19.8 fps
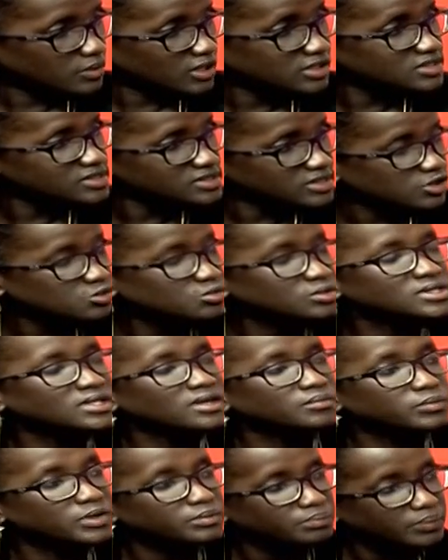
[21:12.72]
legislations that
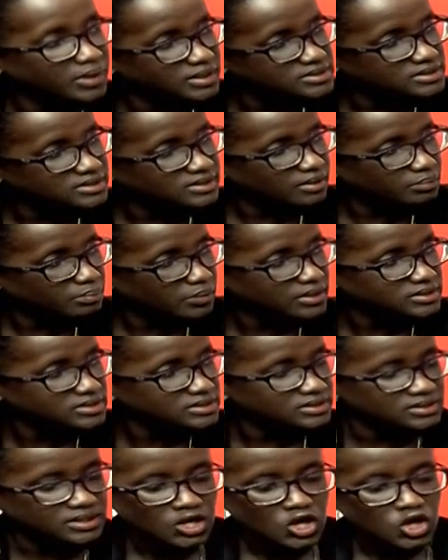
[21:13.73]
have been passed in the
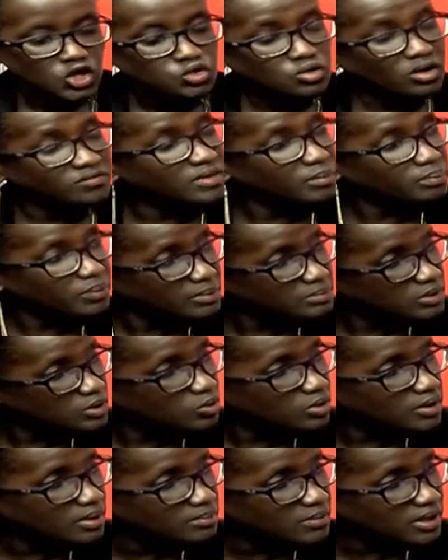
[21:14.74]
past, you have the Public
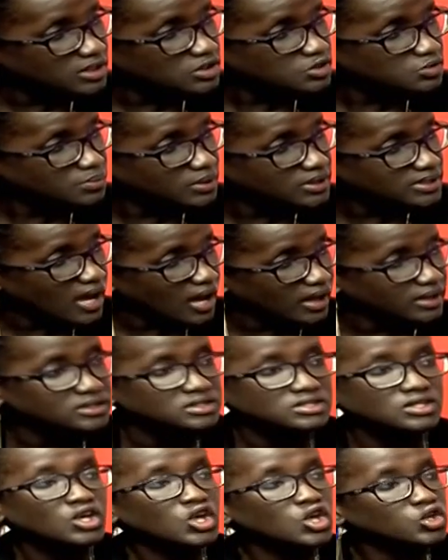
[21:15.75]
Order Management
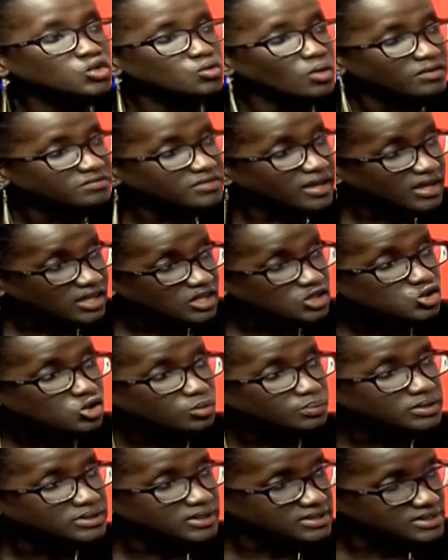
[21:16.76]
Act, you have the NGO
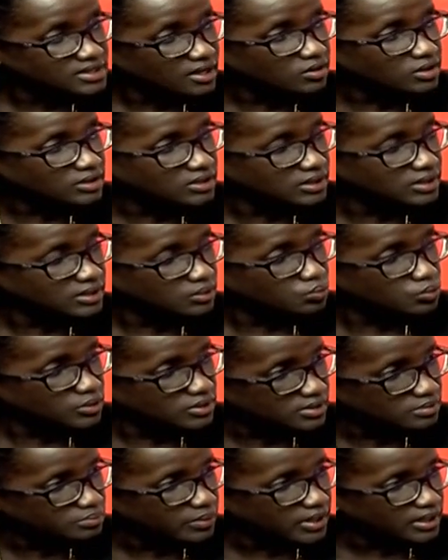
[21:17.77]
bill that's currently
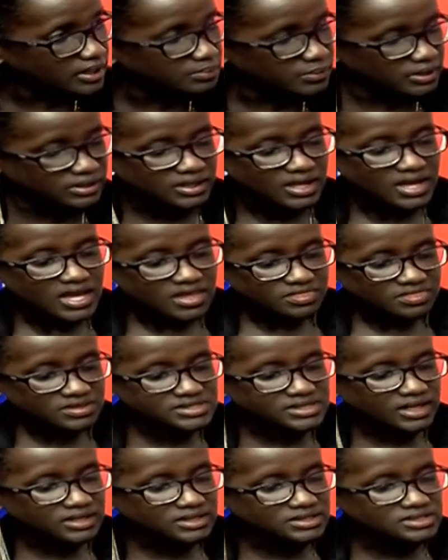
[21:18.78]
within Parliament. These
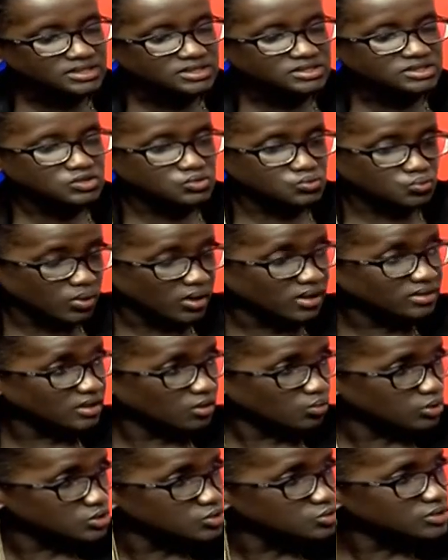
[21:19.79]
are instances where there are
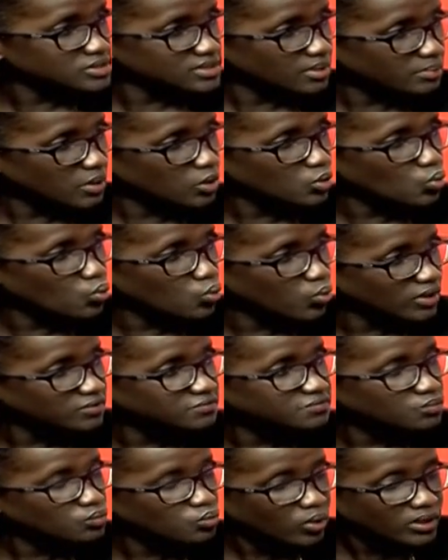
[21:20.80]
questions about what,
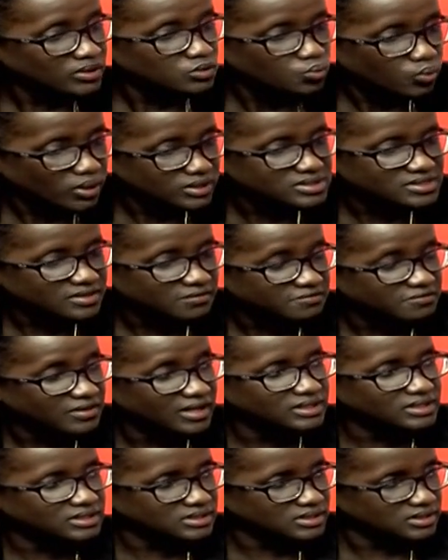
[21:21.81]
what, what's the
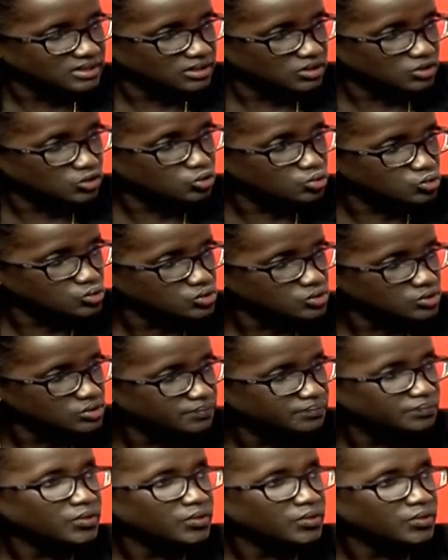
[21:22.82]
valid use.